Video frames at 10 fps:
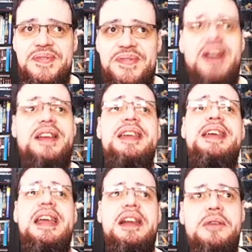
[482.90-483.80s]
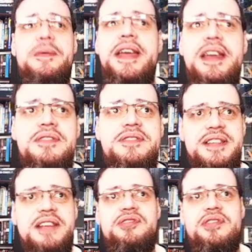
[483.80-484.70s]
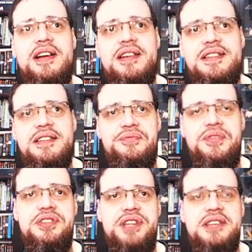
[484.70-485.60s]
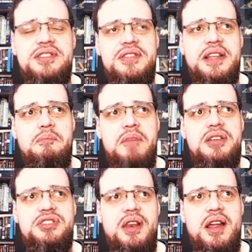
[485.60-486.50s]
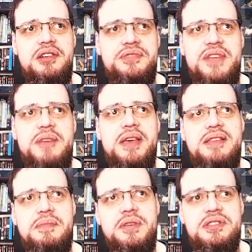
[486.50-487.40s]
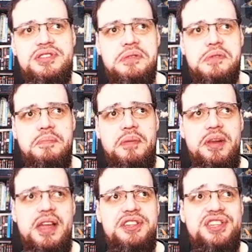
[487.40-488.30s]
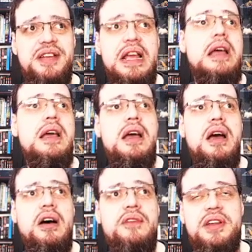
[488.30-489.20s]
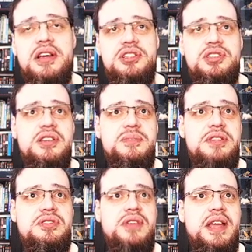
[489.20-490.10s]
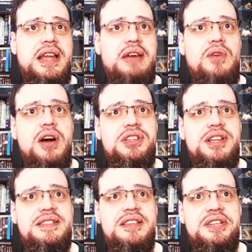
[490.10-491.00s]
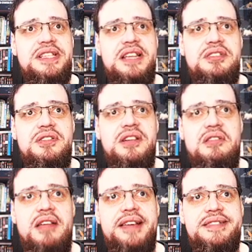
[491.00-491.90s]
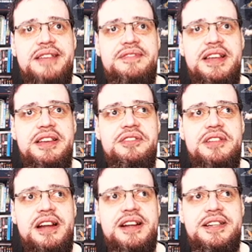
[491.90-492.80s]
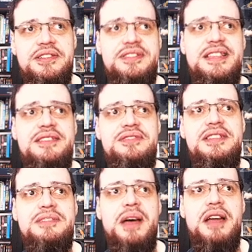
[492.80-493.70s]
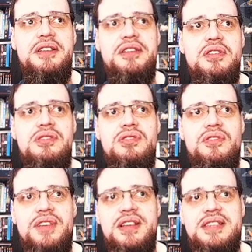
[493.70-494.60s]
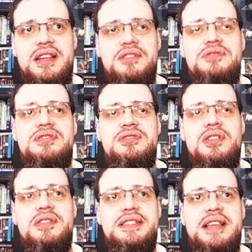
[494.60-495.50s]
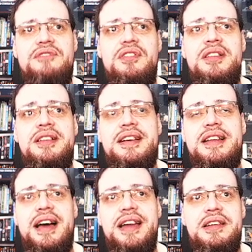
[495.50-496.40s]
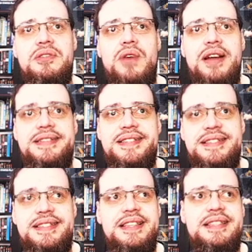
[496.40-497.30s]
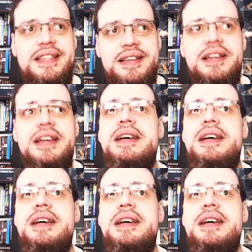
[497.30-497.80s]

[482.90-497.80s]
fucking Kenobi, whose central character and franchise hold a much larger fanbase among the general population. Offer a choice between watching a series centered on a relatively new character whose history is mired in controversy and whose stories have only declined in quality since her